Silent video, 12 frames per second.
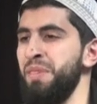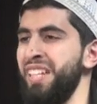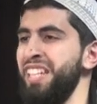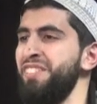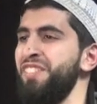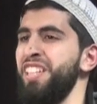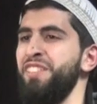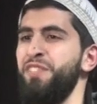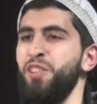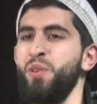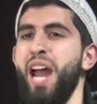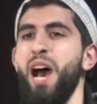And even
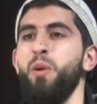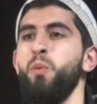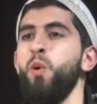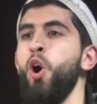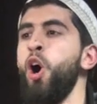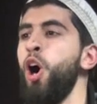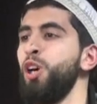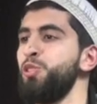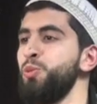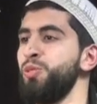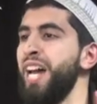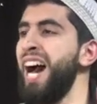if you're at war,
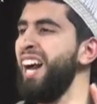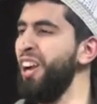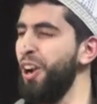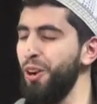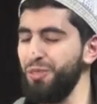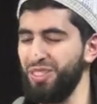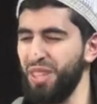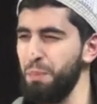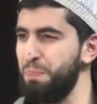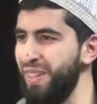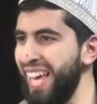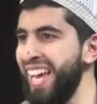do not hurt the
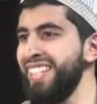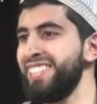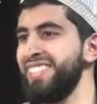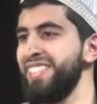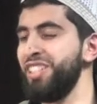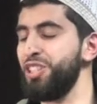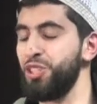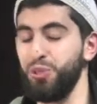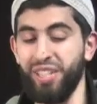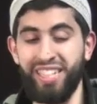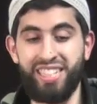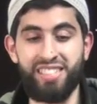plants and the
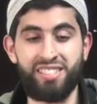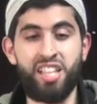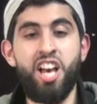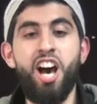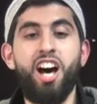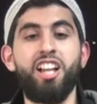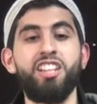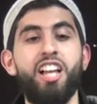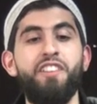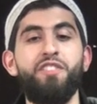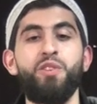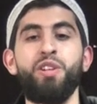trees. A
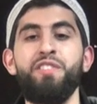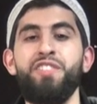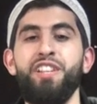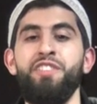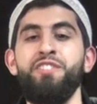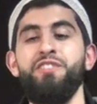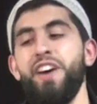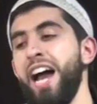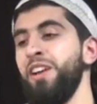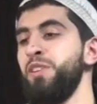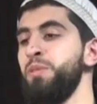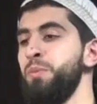lover of the
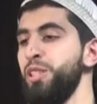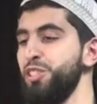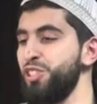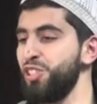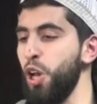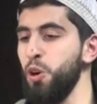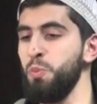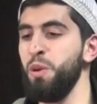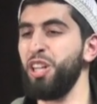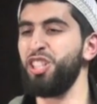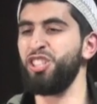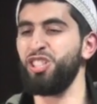environment, so
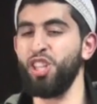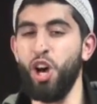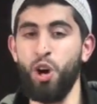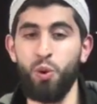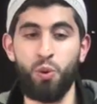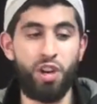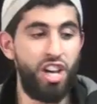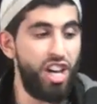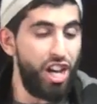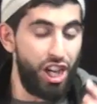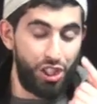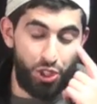much so,
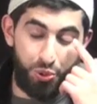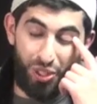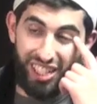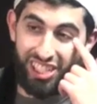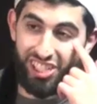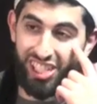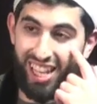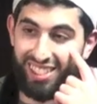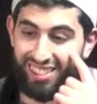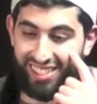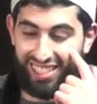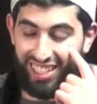a tree
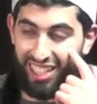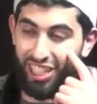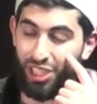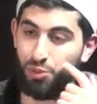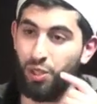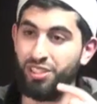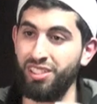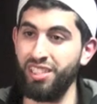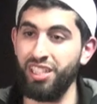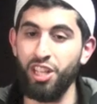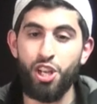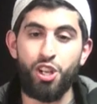shed tears once
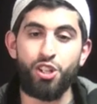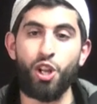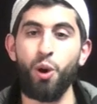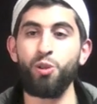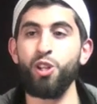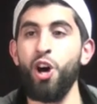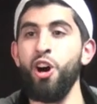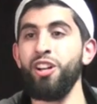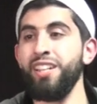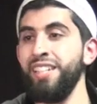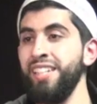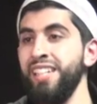he no
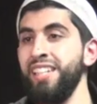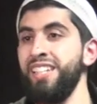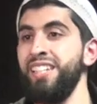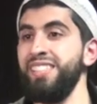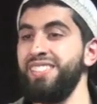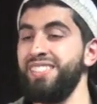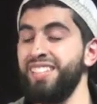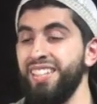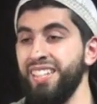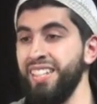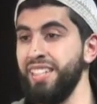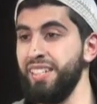longer needed it to
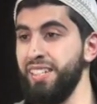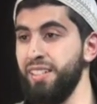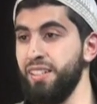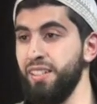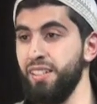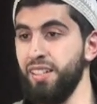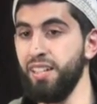lean.